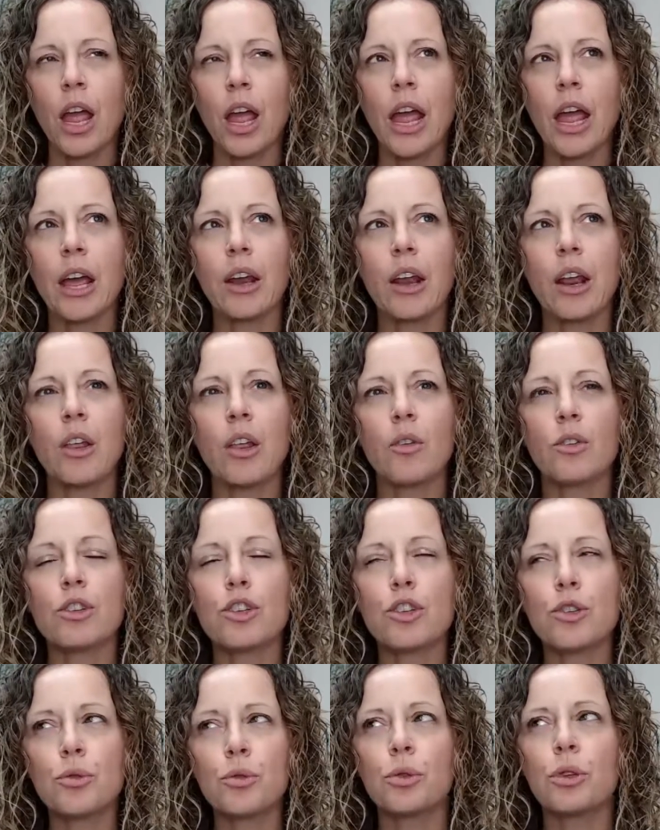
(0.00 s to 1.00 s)
And
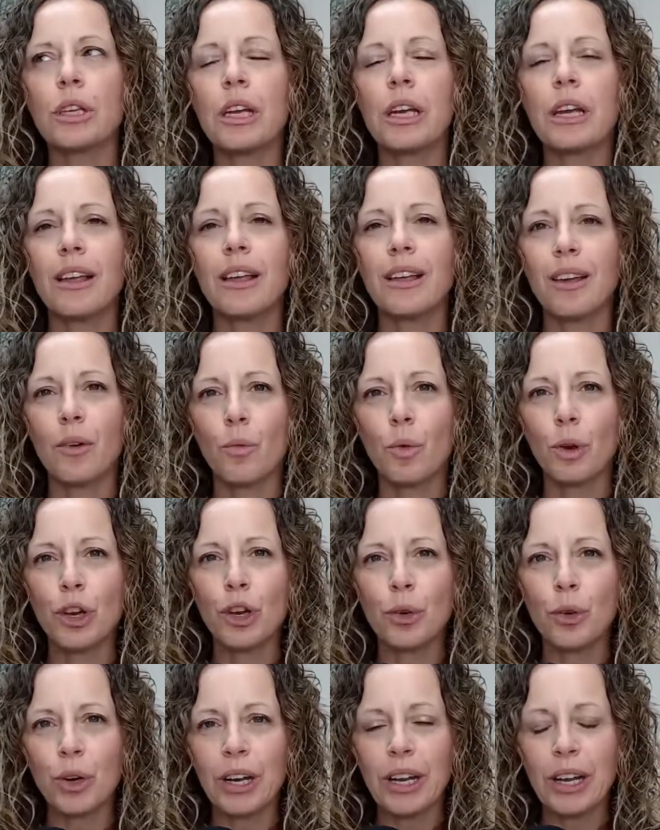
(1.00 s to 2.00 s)
truly, when
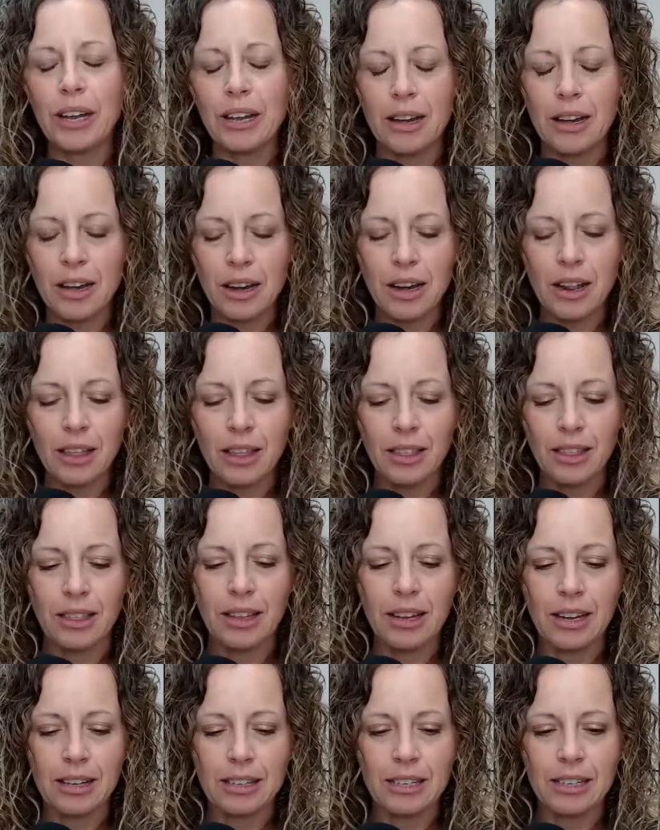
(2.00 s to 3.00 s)
you're in
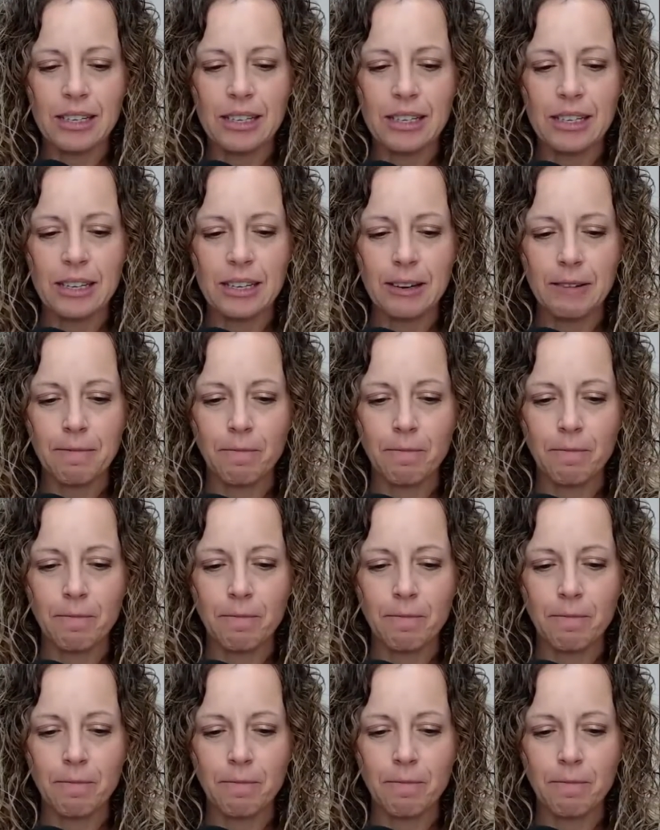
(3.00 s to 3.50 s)
this